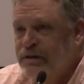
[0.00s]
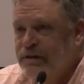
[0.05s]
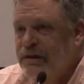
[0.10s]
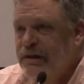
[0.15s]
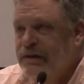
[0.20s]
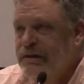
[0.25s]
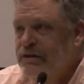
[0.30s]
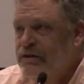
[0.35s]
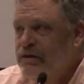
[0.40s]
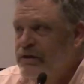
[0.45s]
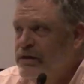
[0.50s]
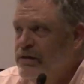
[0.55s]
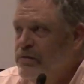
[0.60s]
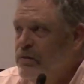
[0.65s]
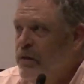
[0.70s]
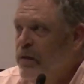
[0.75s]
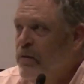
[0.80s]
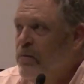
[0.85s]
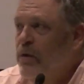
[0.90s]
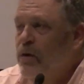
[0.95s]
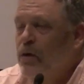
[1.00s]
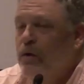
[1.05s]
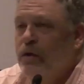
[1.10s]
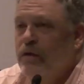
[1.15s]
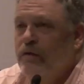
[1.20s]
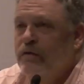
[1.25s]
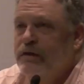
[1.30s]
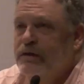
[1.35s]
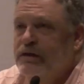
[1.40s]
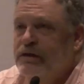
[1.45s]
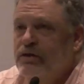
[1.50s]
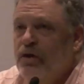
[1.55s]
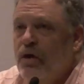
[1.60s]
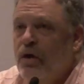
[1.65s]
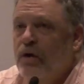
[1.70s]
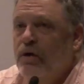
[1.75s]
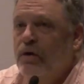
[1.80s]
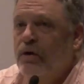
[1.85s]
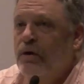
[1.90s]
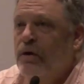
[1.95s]
Delicious with the birth of his
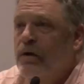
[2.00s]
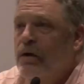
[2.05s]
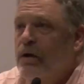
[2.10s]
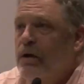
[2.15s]
daughter.